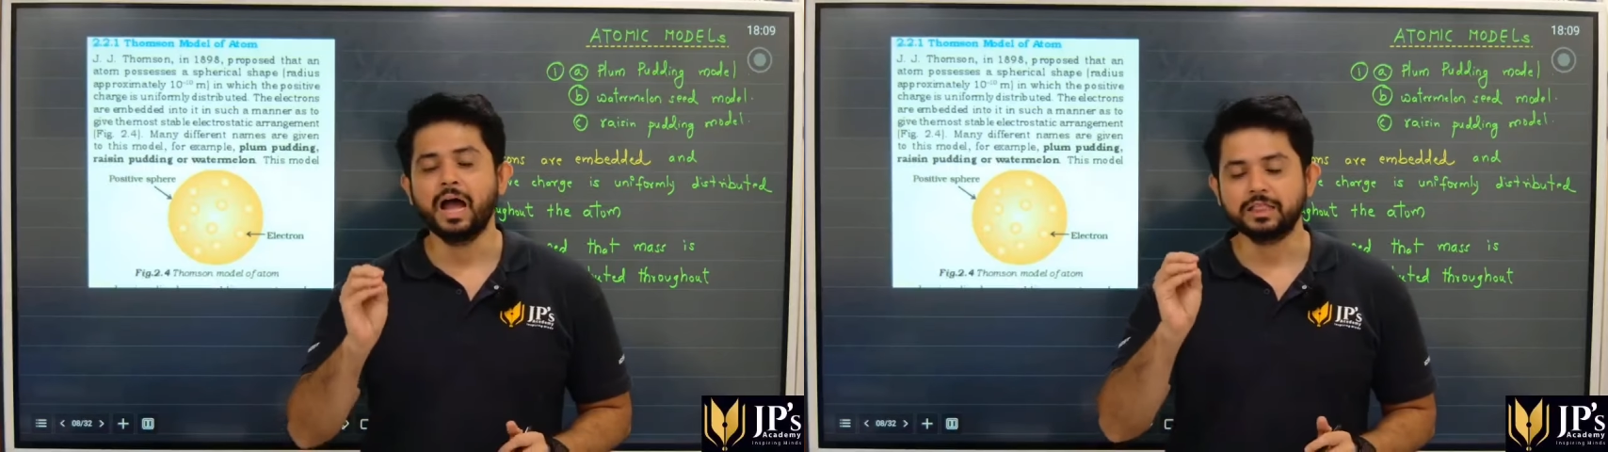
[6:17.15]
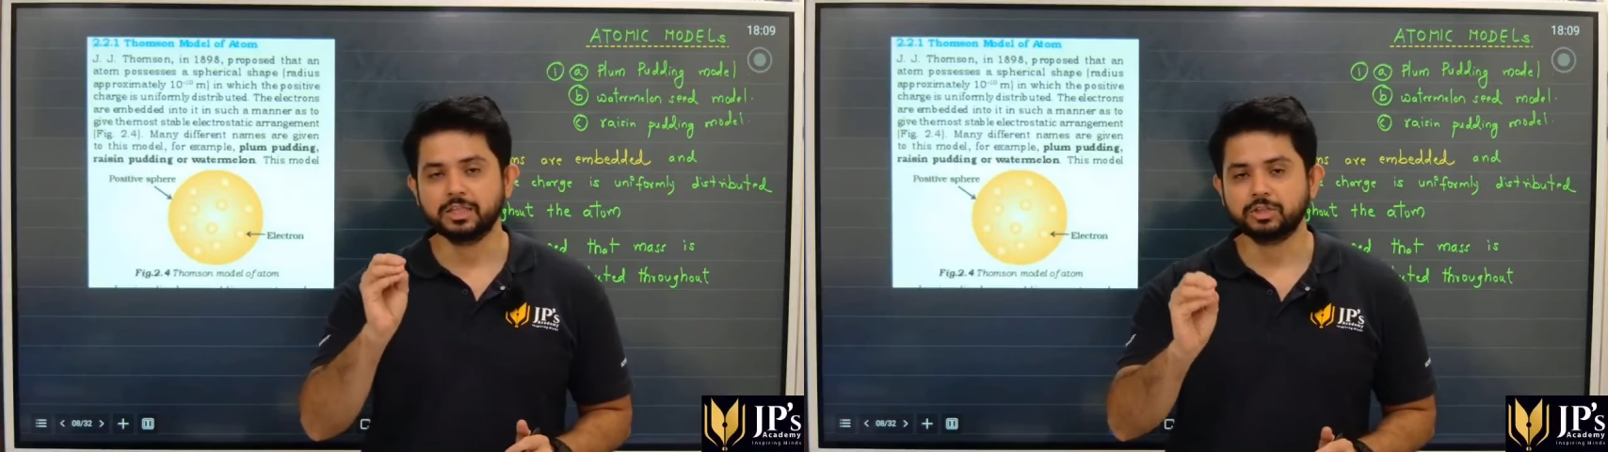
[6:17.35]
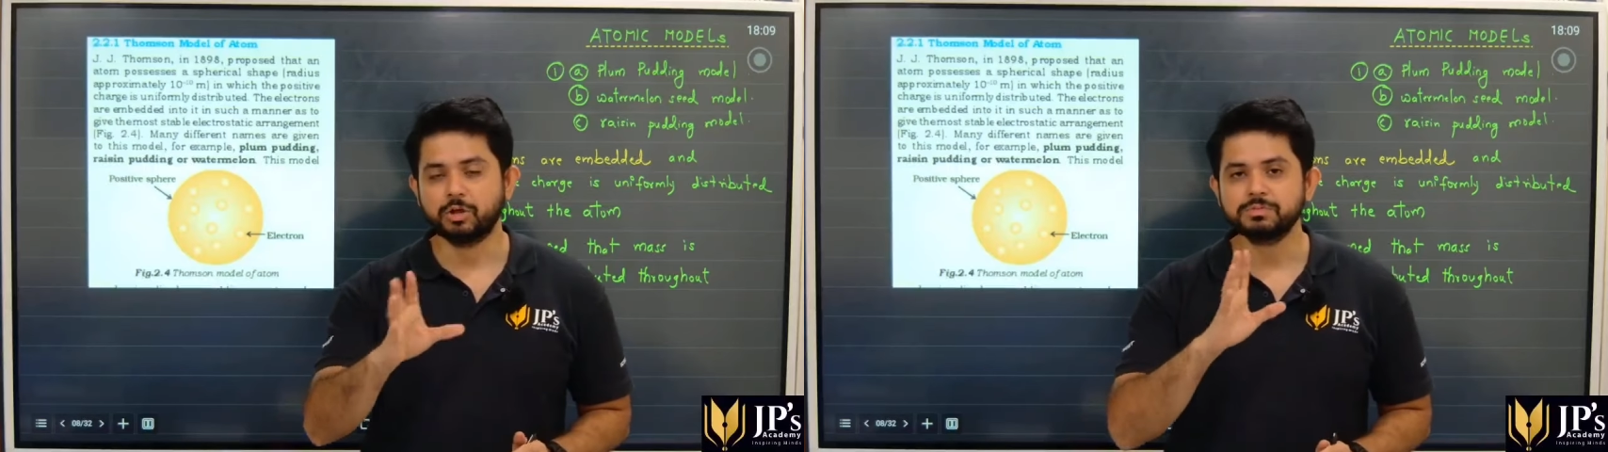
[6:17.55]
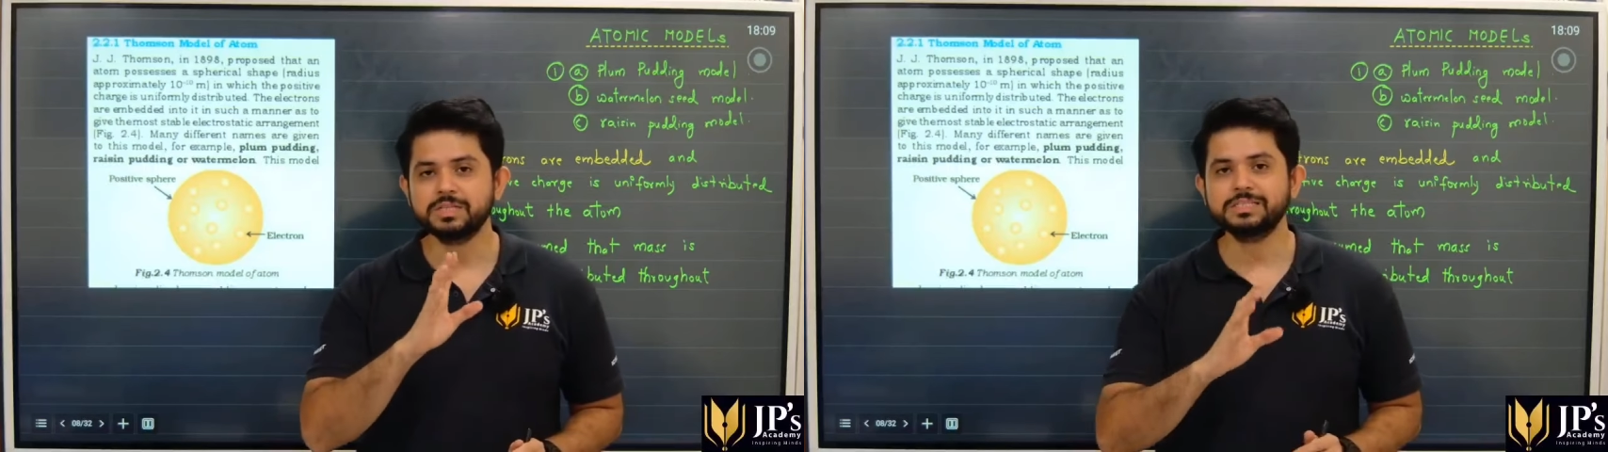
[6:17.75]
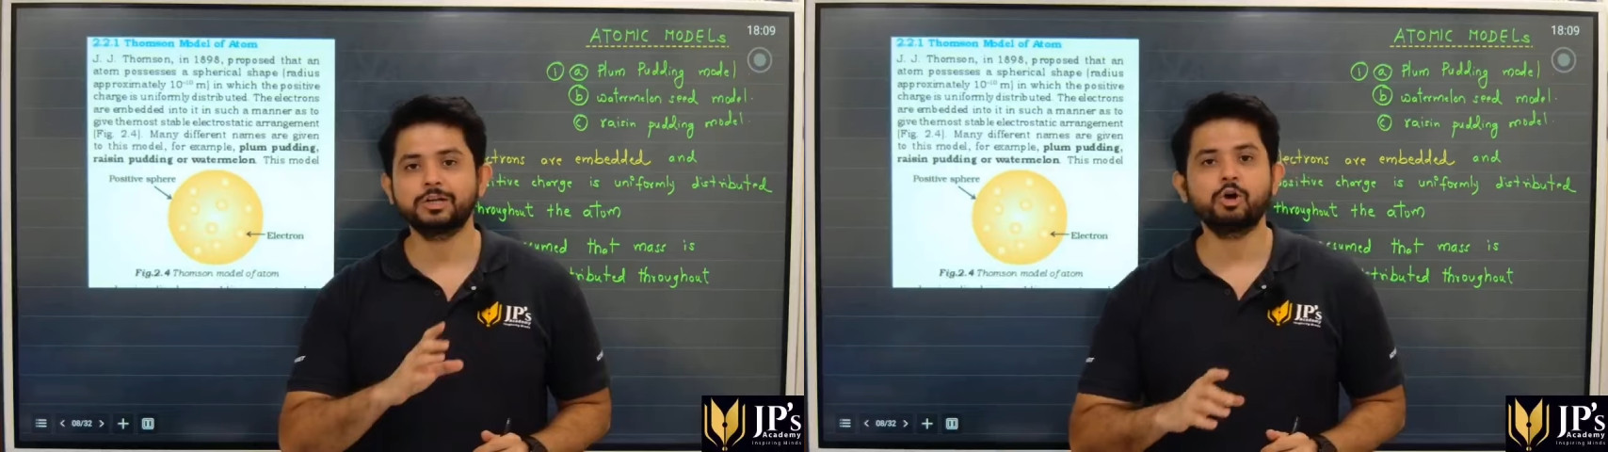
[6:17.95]
The
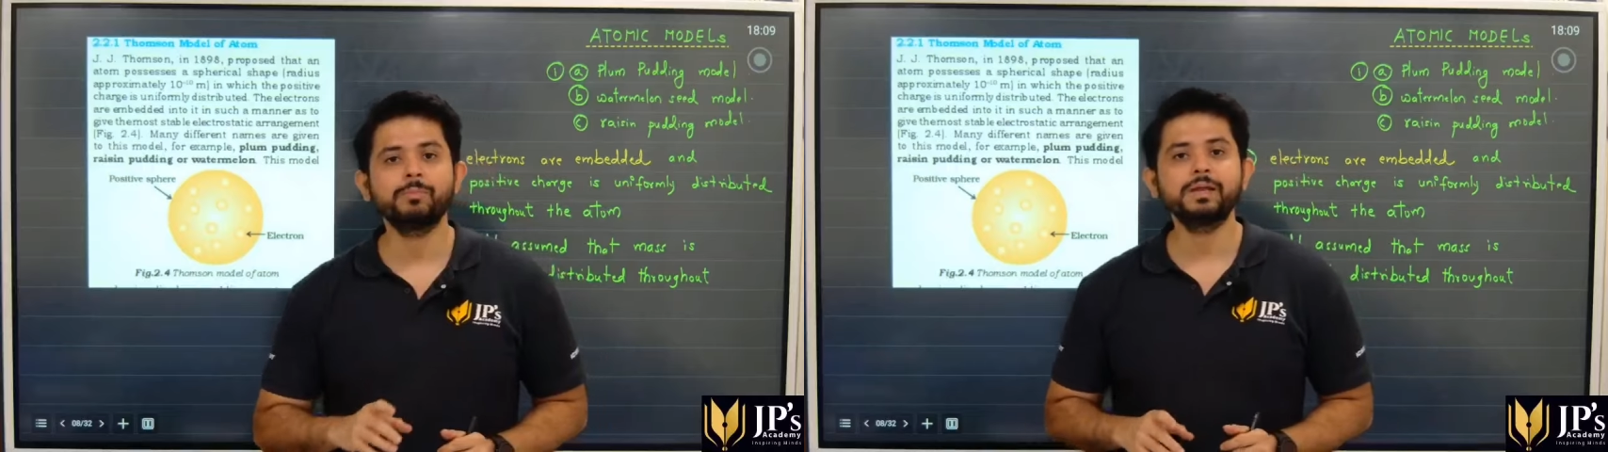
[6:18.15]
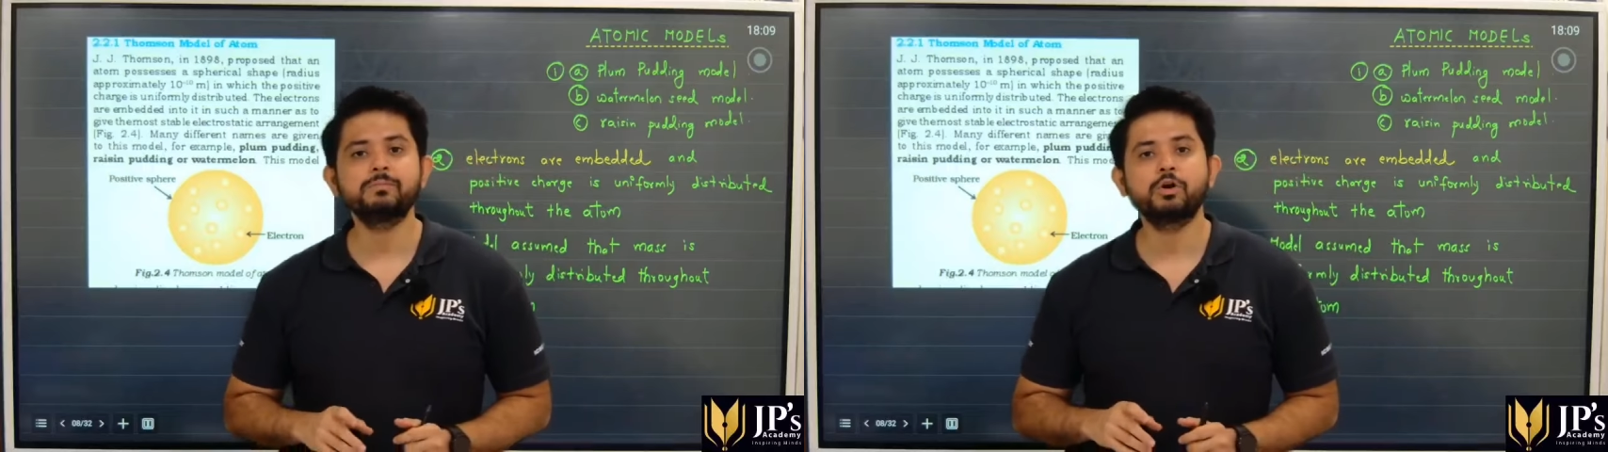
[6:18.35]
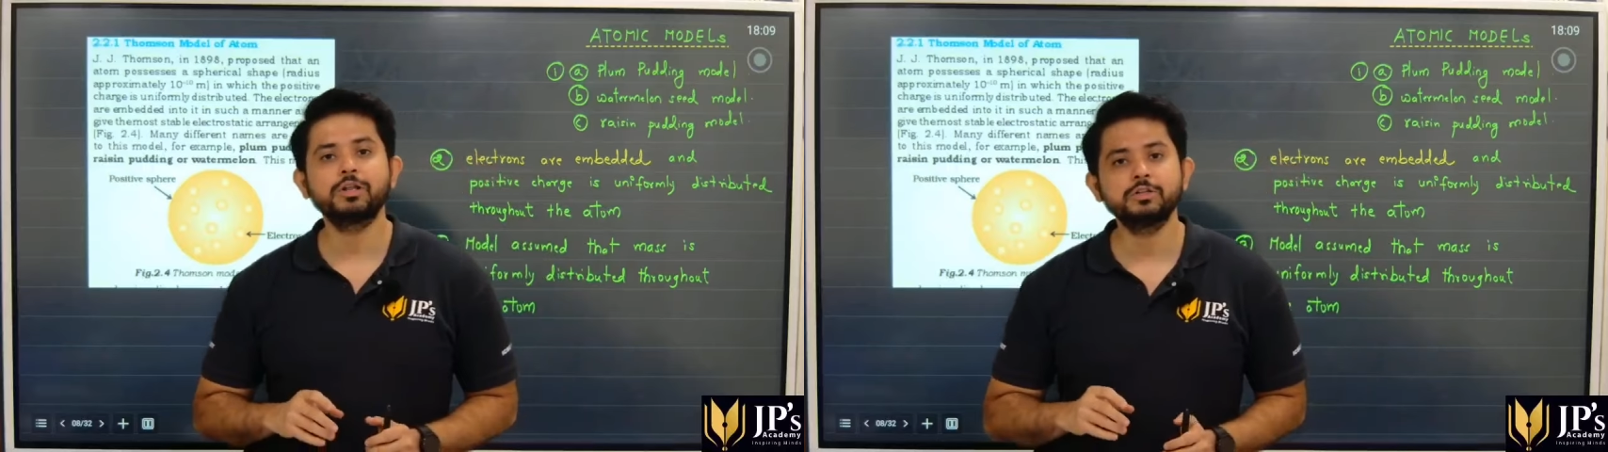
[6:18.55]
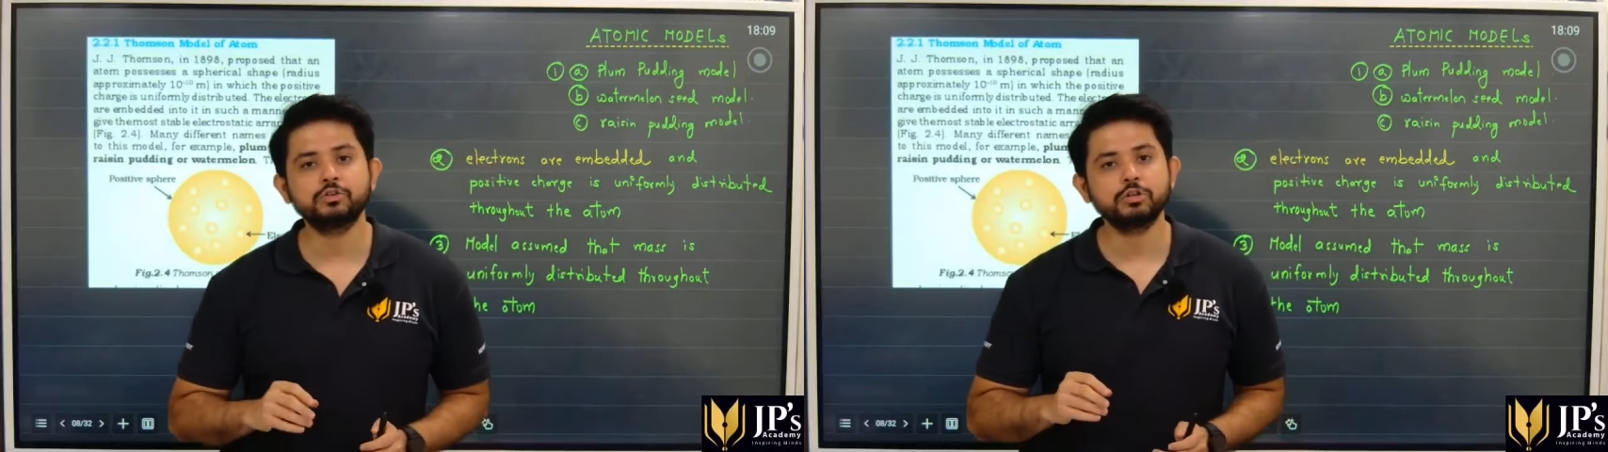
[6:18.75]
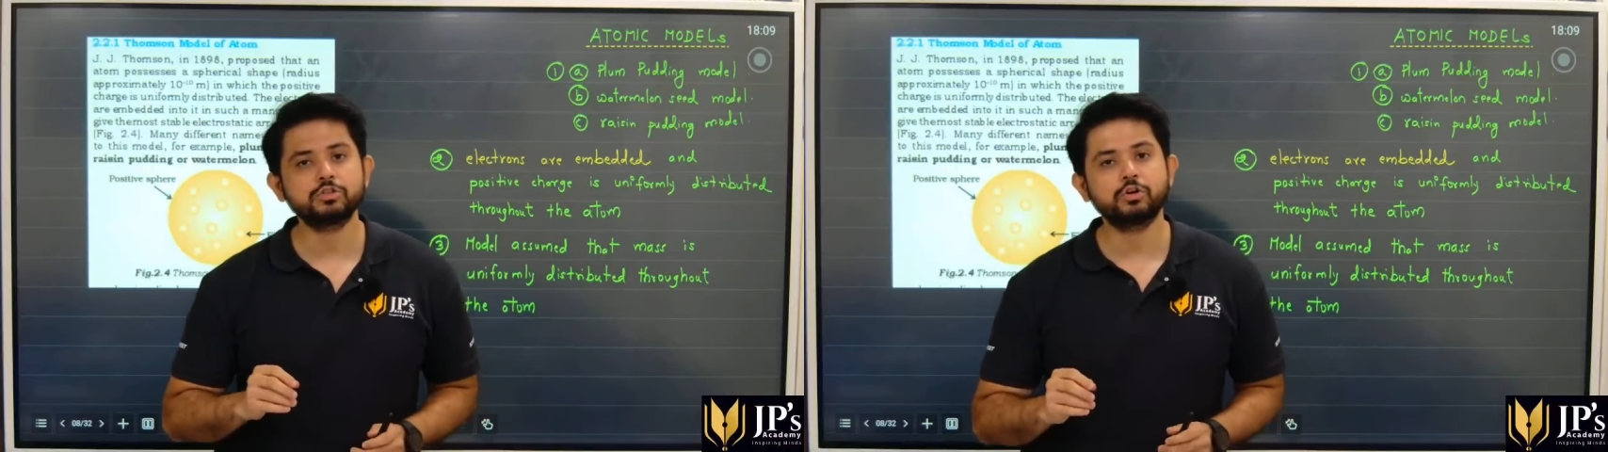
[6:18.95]
Thomson's atomic model is
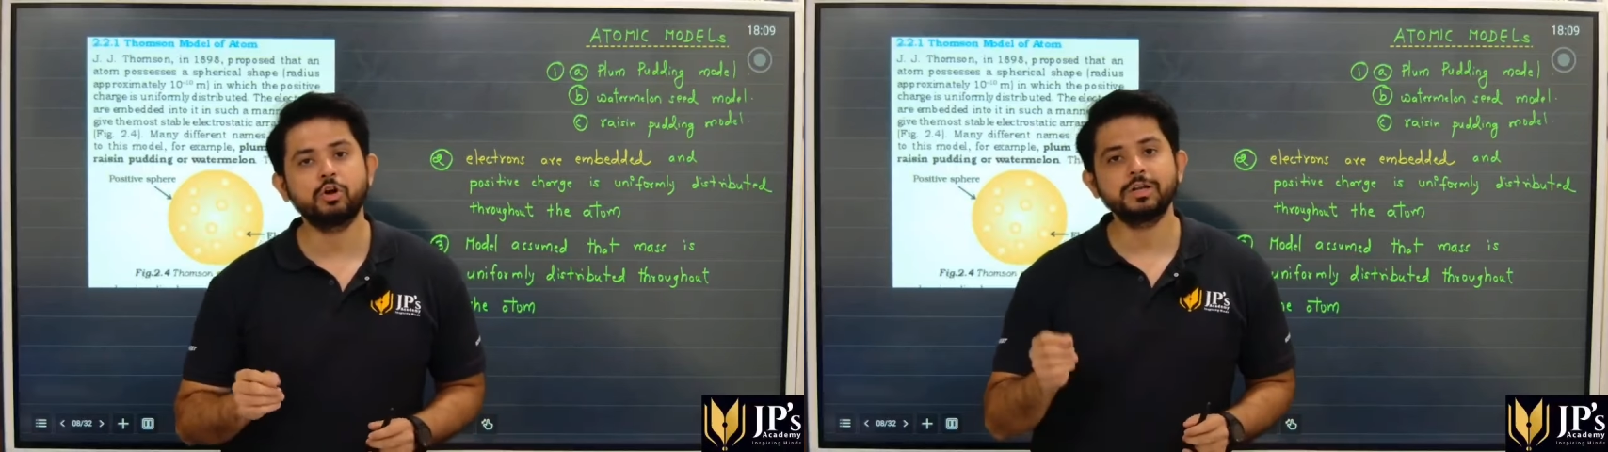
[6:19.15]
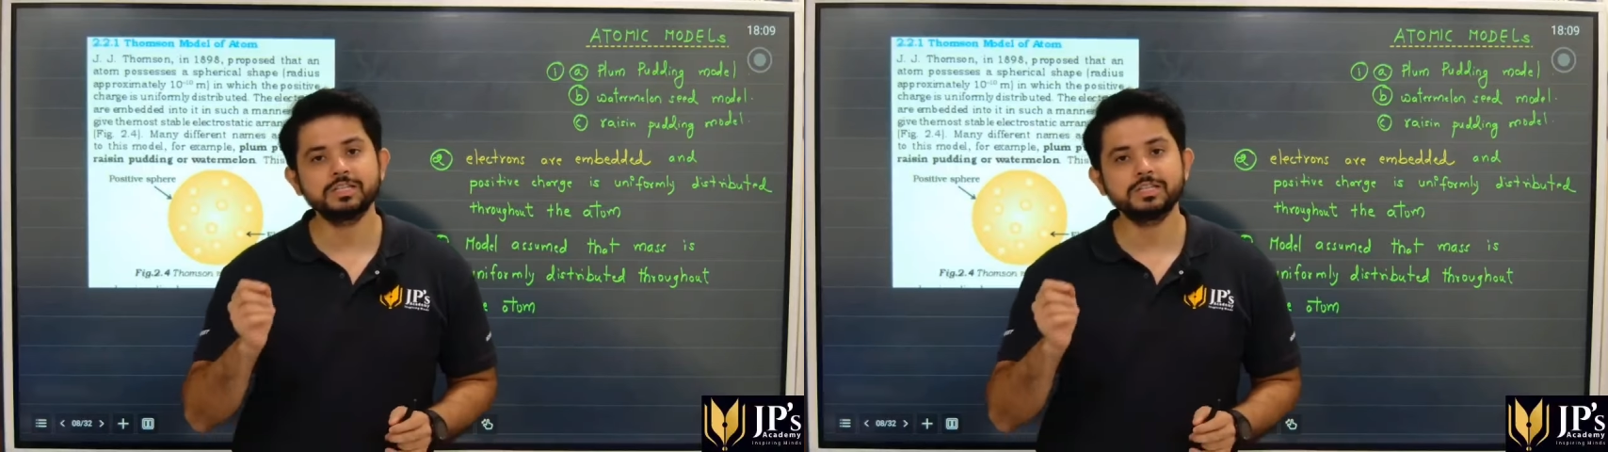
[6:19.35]
also called